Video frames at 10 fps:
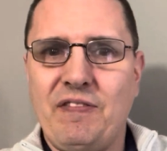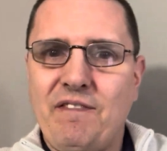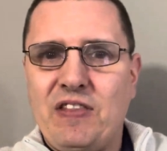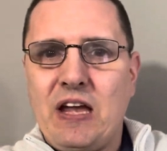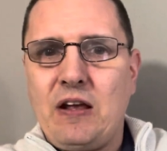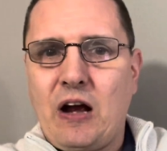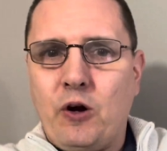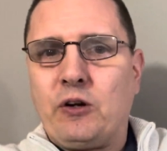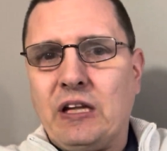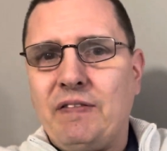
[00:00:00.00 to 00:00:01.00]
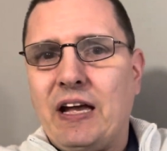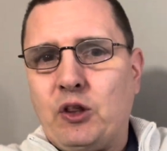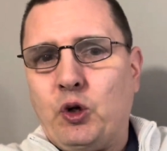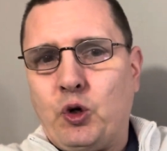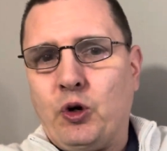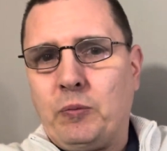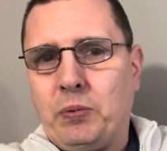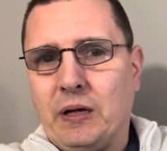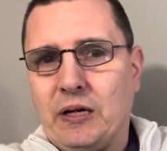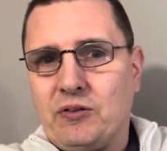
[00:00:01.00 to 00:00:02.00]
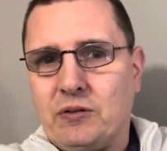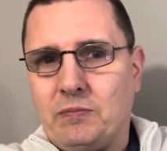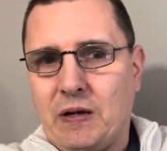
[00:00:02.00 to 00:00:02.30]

they aren't living at their current place,